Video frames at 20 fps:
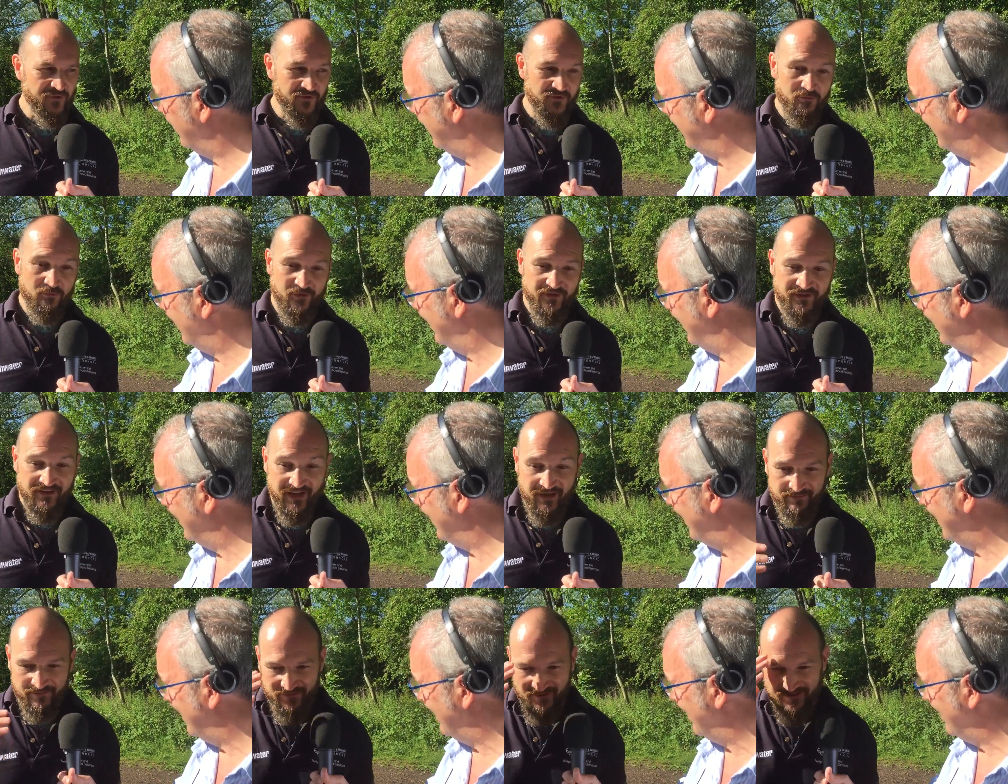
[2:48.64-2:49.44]
Touch wood,
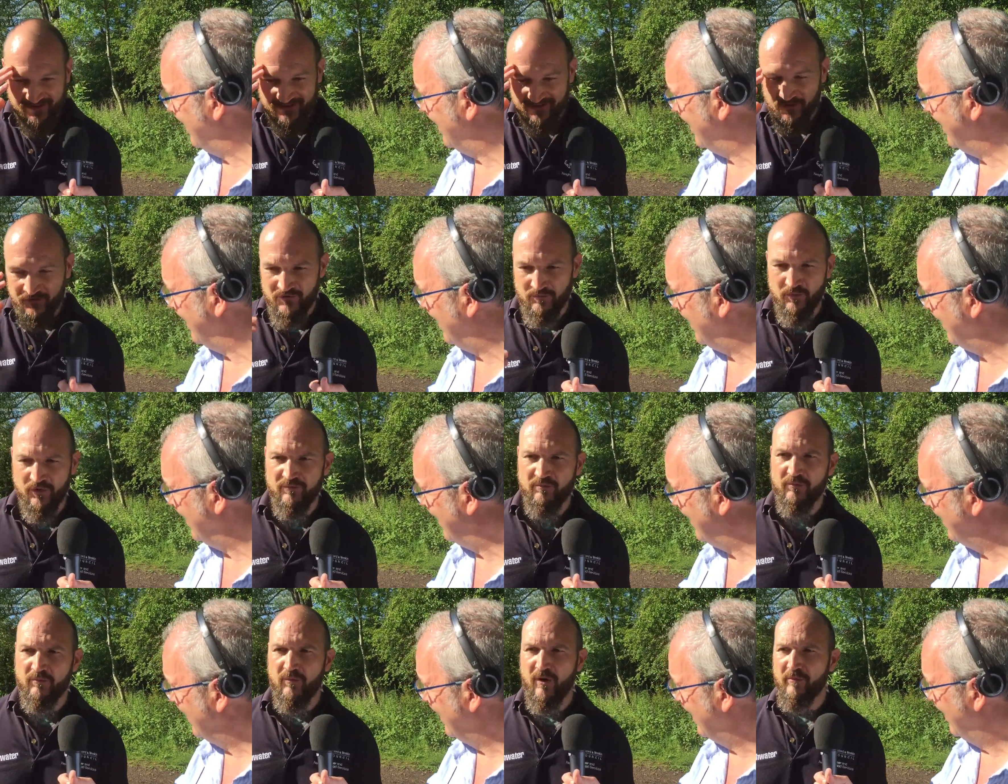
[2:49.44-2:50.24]
absolutely touching wood.
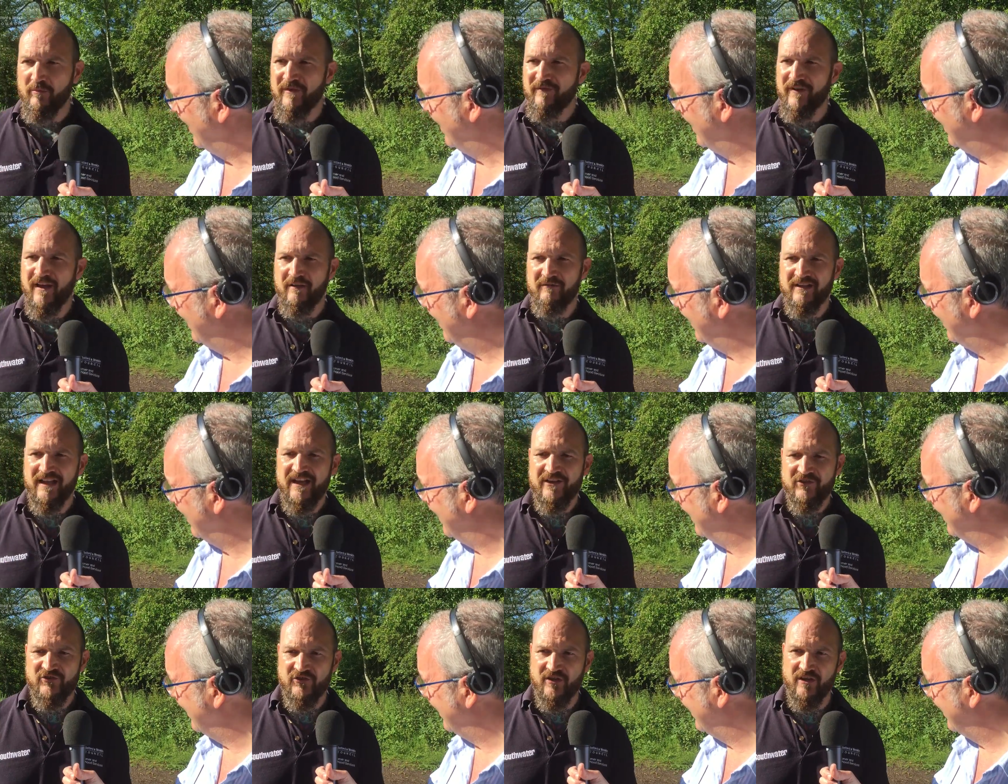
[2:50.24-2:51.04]
What we found
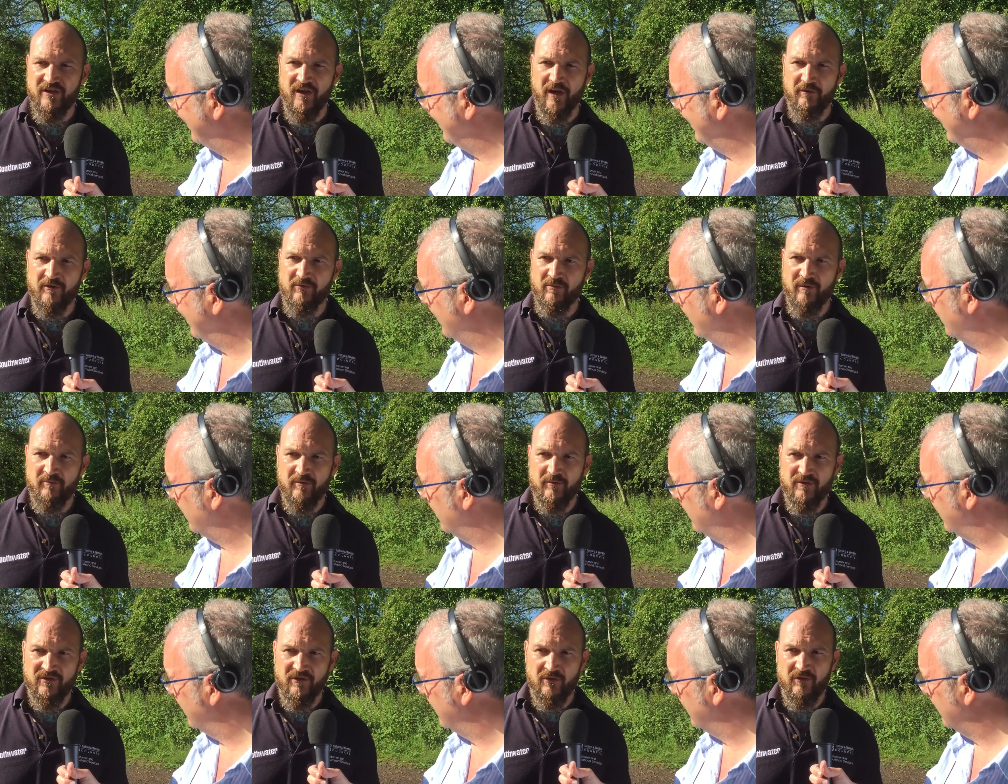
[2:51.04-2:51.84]
last year, though, is when
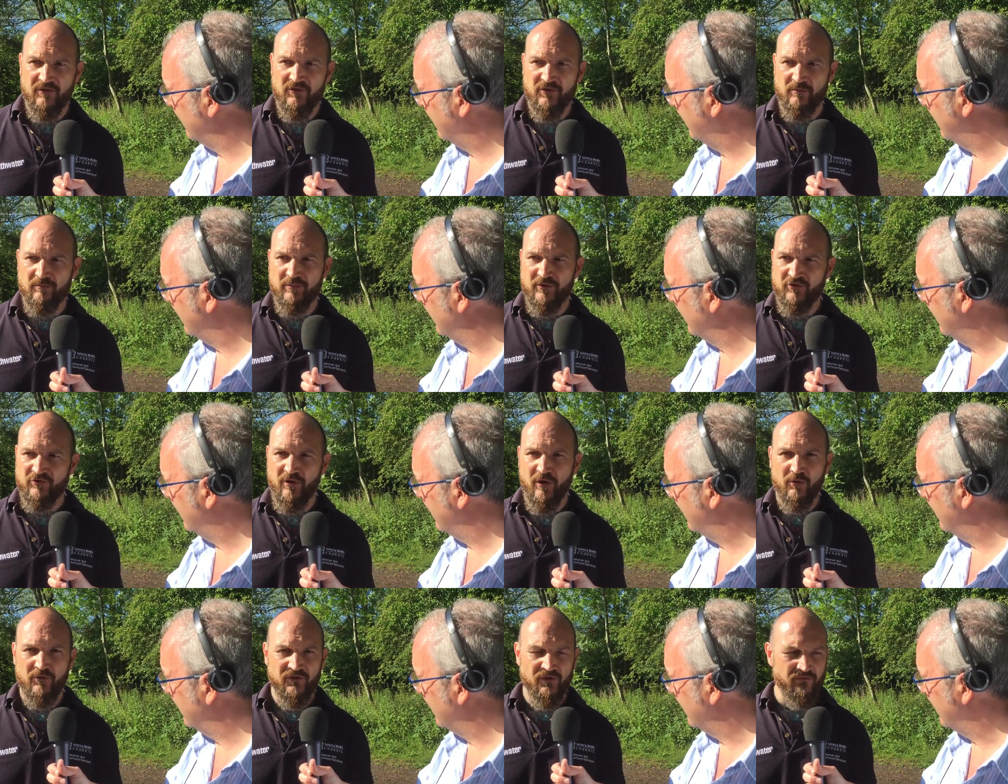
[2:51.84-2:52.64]
we were doing some
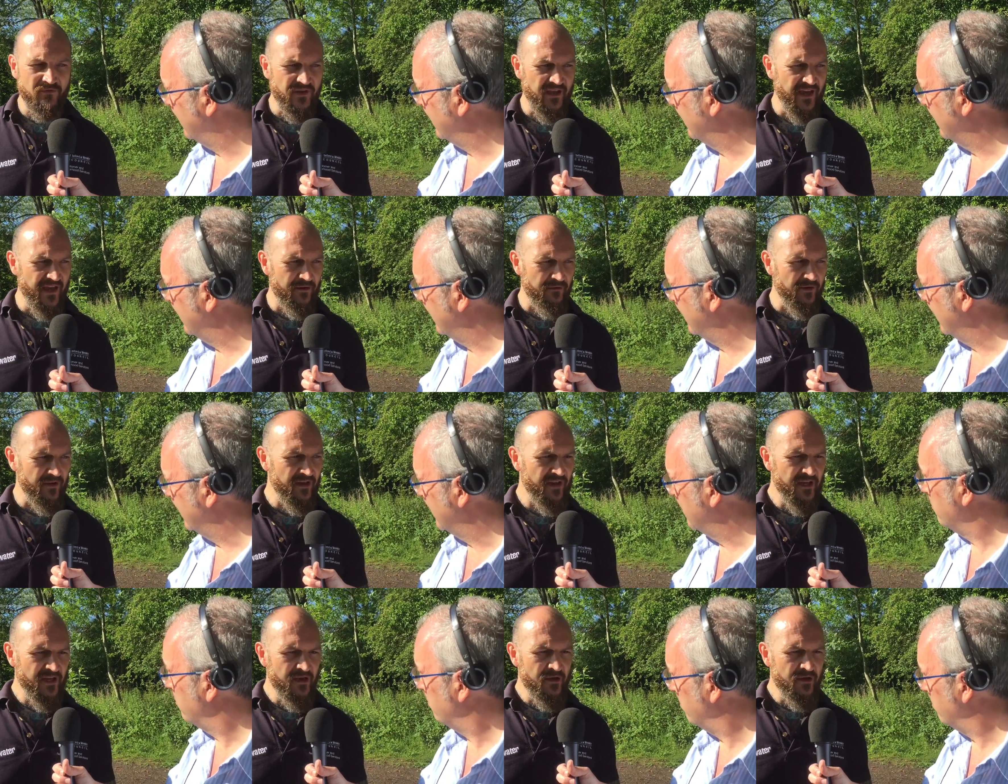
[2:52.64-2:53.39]
patrols of the area,